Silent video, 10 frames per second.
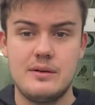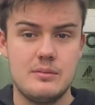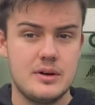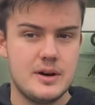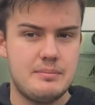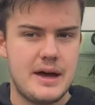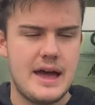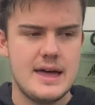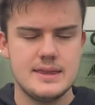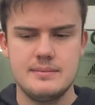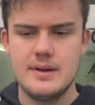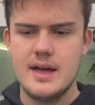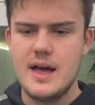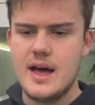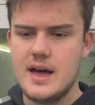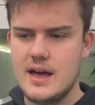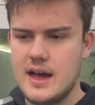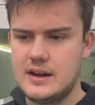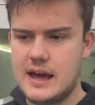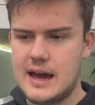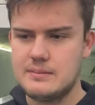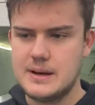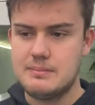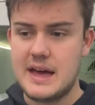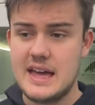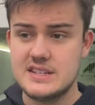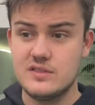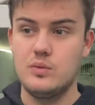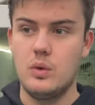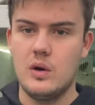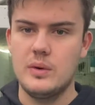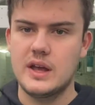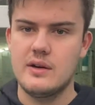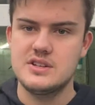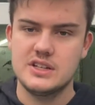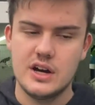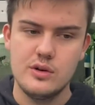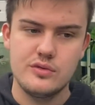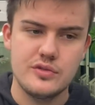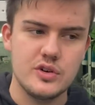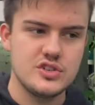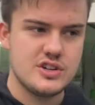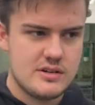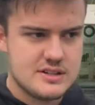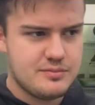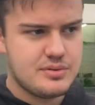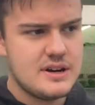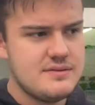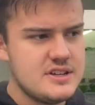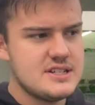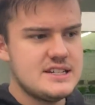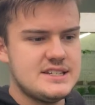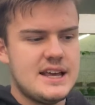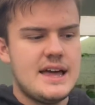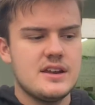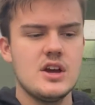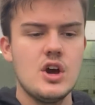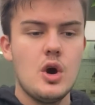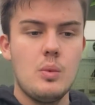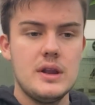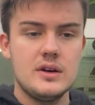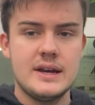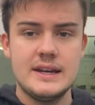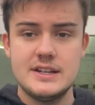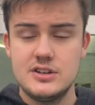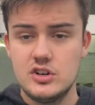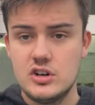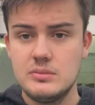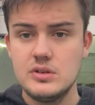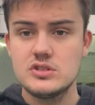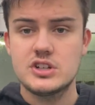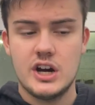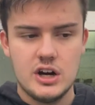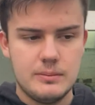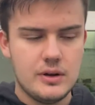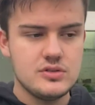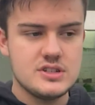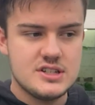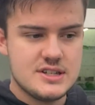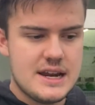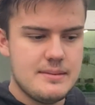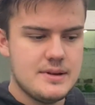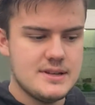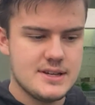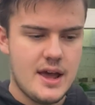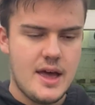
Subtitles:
I'm going to pair them and how many pairs of what we're going to go for. So as I've previously said, we're looking at normals, cobalts and cinnamons.